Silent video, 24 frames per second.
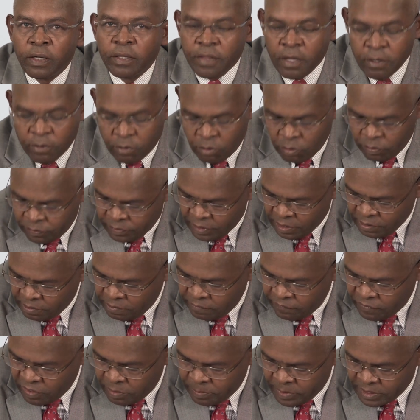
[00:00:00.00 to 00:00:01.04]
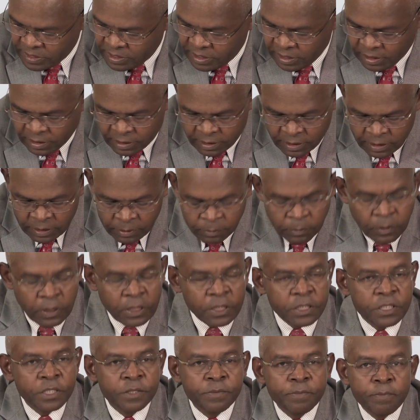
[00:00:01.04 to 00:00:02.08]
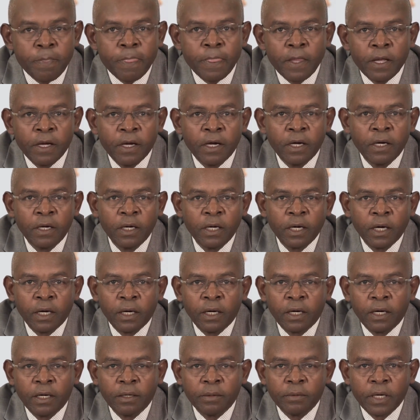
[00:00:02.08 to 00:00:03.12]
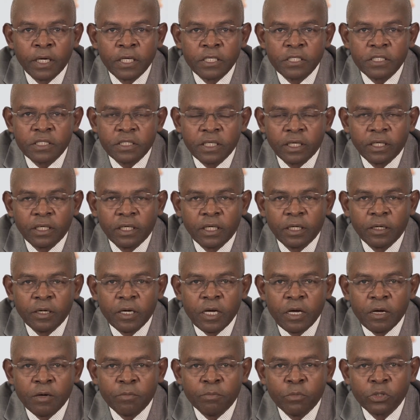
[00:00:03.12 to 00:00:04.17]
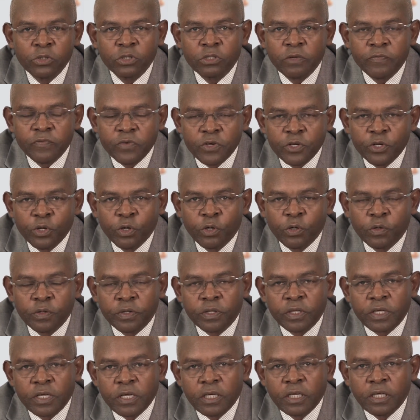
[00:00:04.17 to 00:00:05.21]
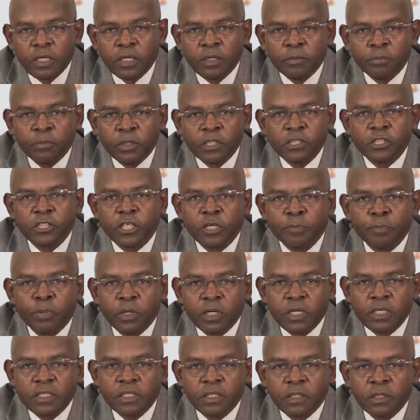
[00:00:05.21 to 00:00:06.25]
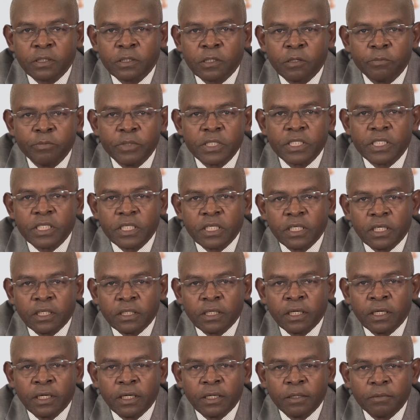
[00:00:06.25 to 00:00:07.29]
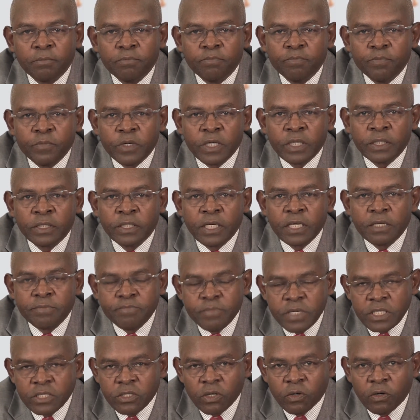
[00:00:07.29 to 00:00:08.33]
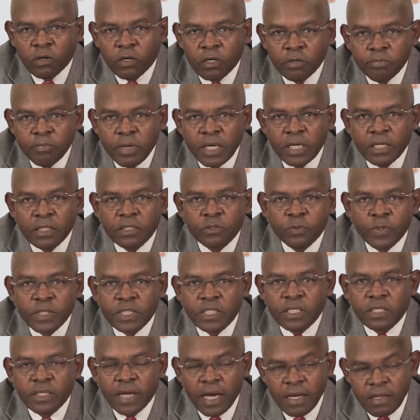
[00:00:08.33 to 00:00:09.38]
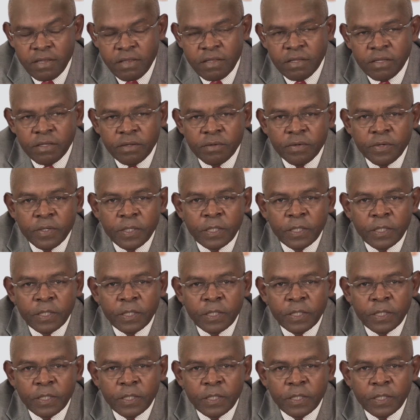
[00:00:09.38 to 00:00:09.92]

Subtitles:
Thank you very much, Wallace. As most of you know, the Monetary Policy Committee did meet on May 29th.